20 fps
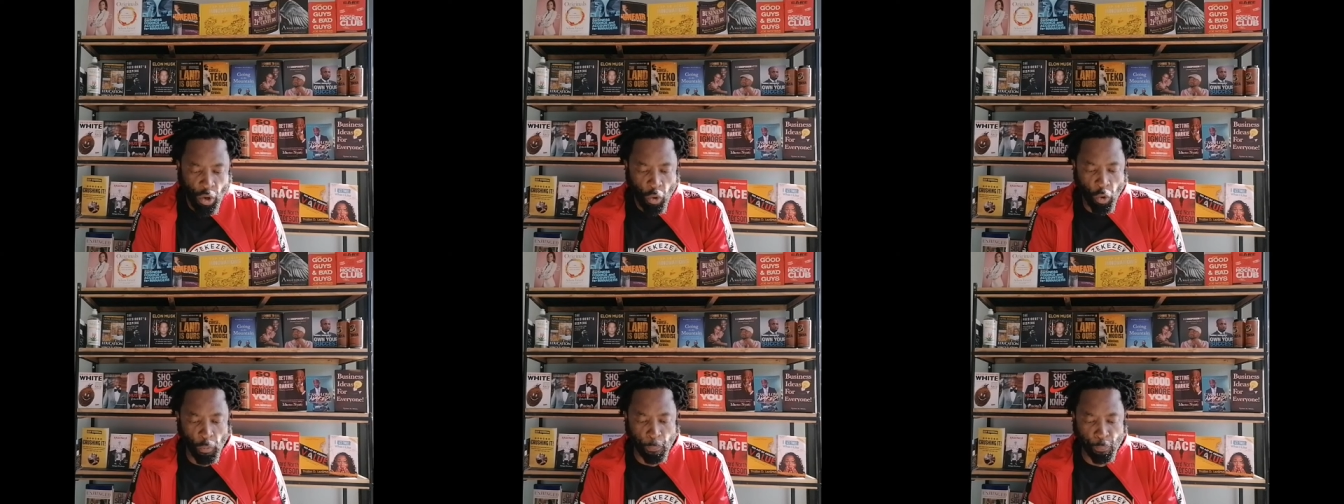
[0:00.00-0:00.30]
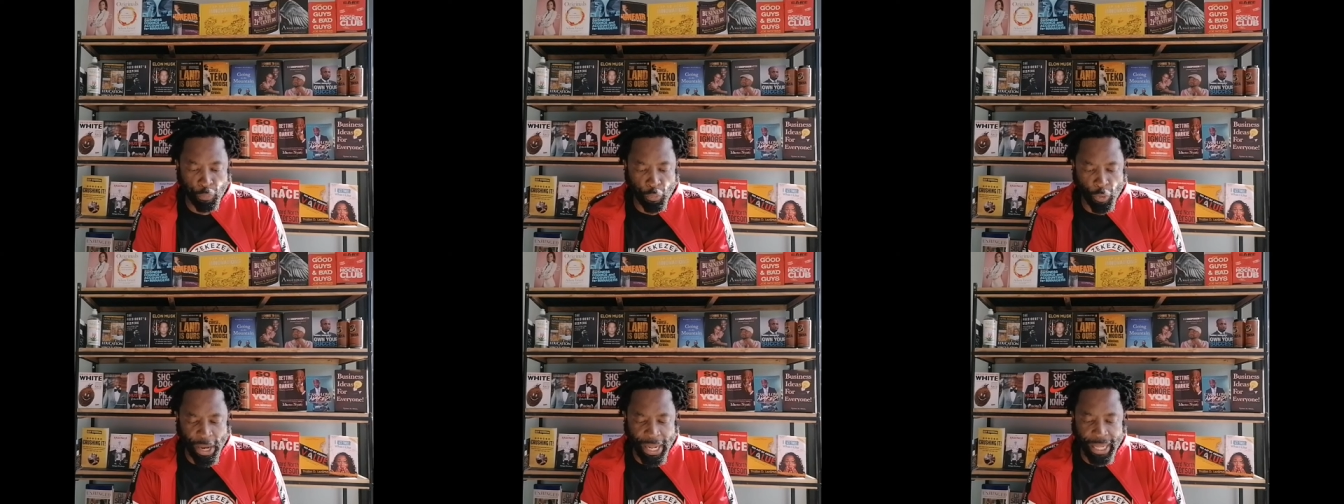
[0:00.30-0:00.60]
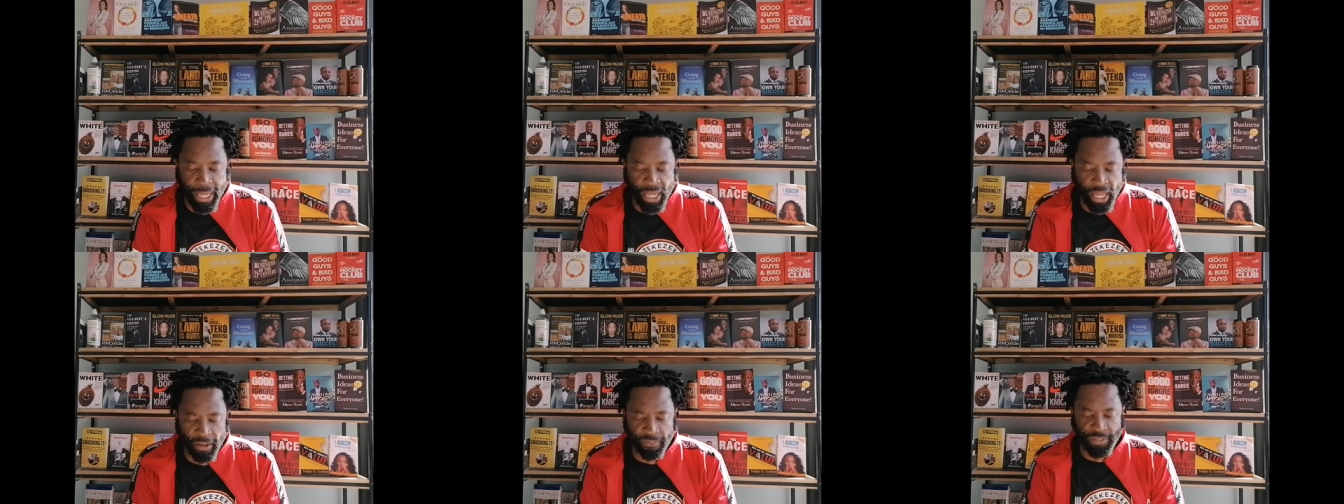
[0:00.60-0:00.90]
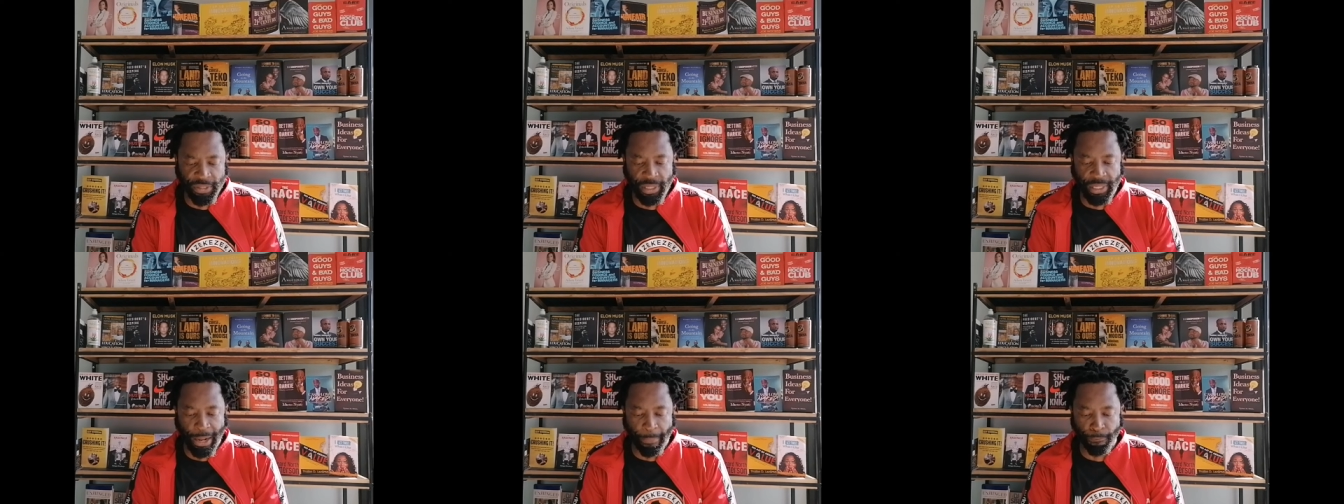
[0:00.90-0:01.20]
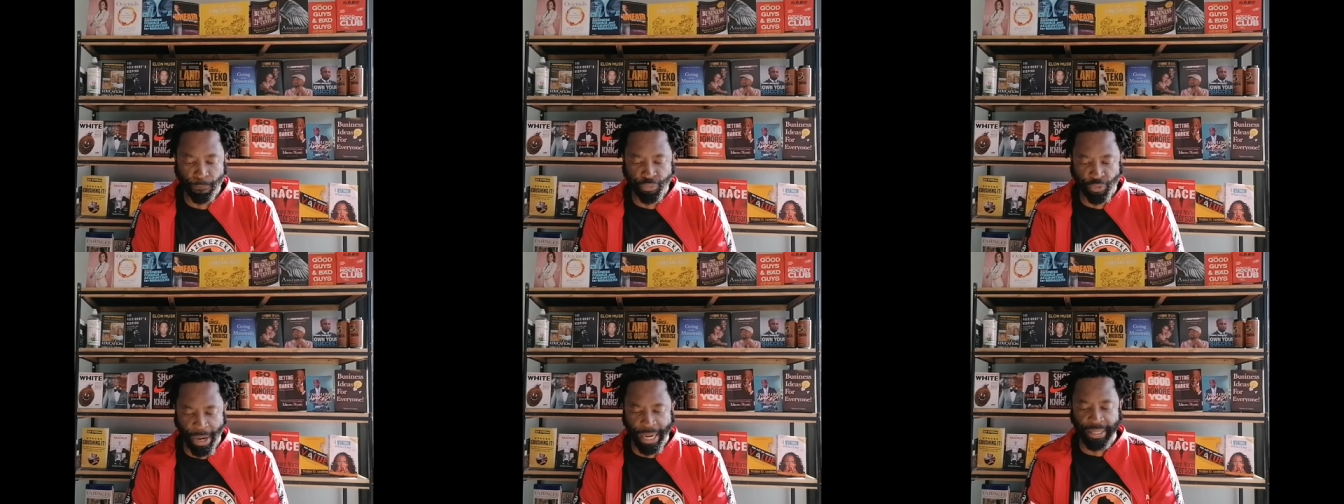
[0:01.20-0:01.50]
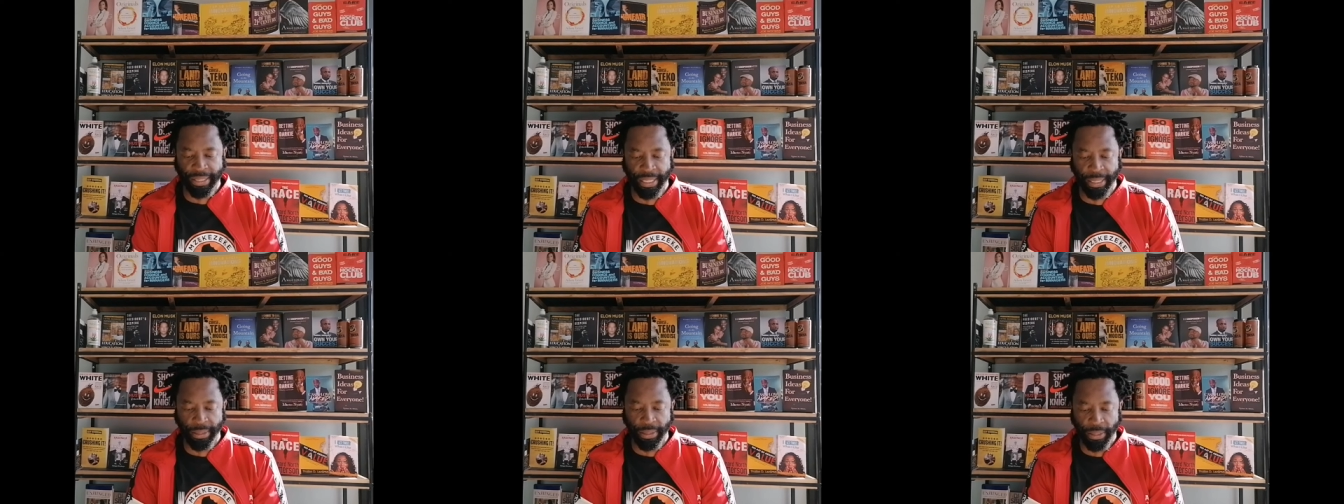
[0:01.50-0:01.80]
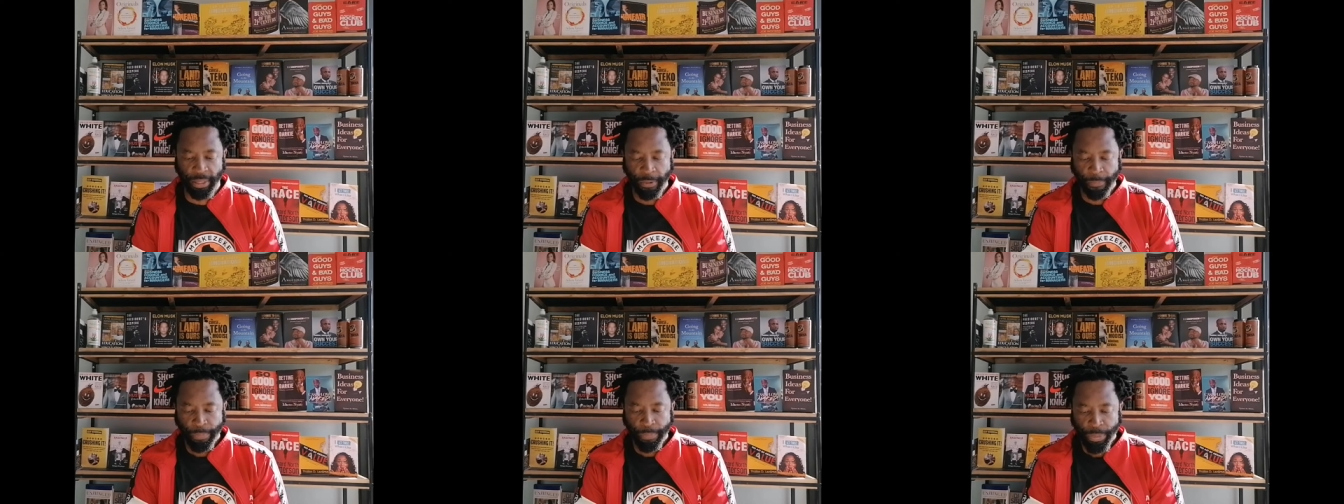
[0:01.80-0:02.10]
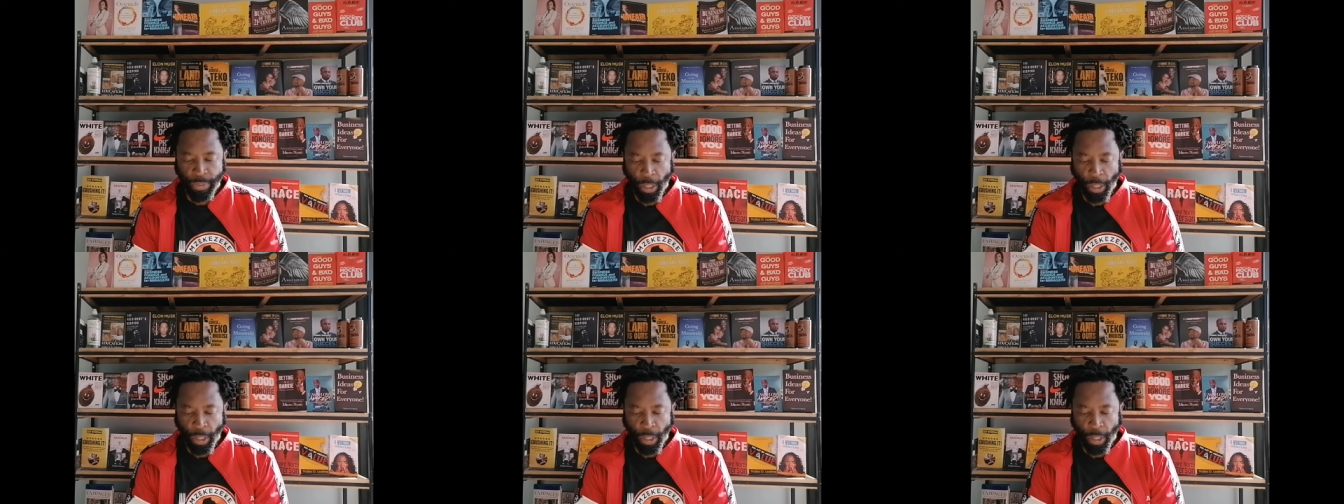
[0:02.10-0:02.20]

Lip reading: who bring gifts and presents